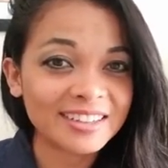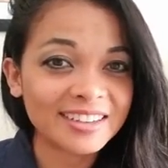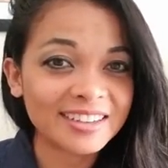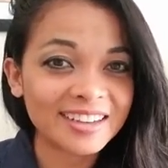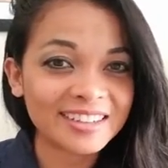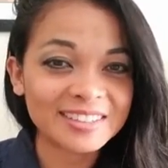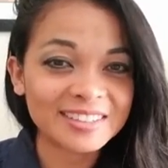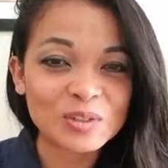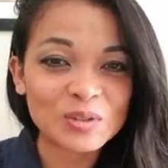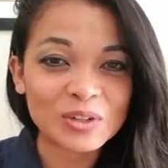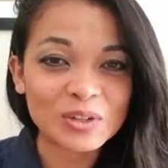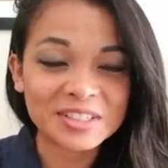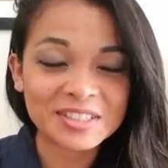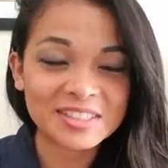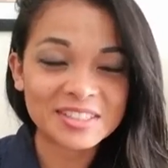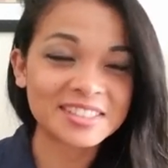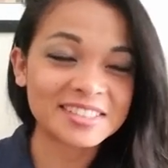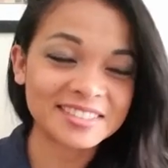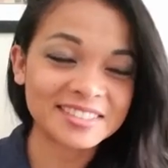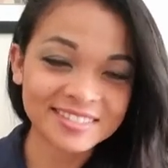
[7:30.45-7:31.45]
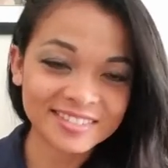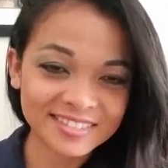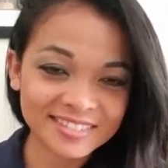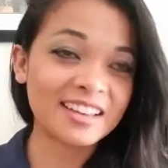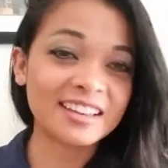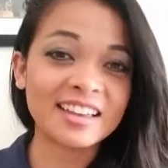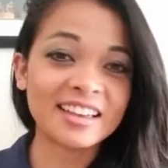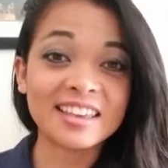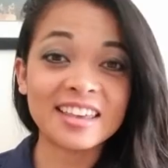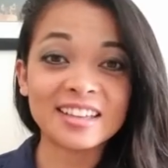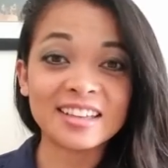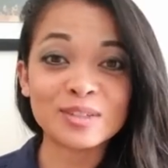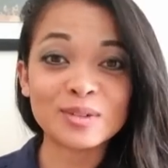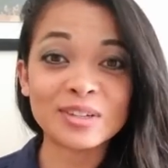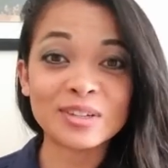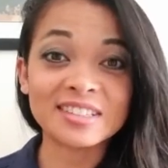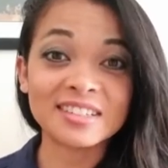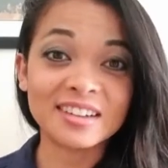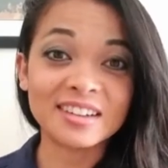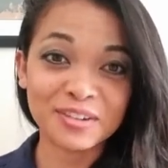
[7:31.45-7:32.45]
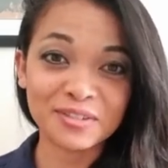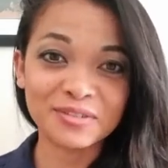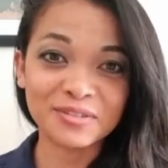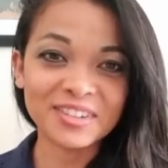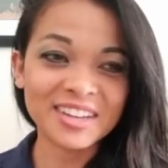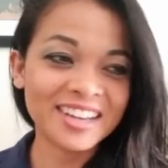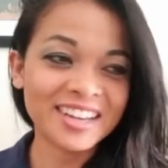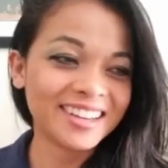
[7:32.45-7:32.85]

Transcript: gotta stress, I can't stress enough,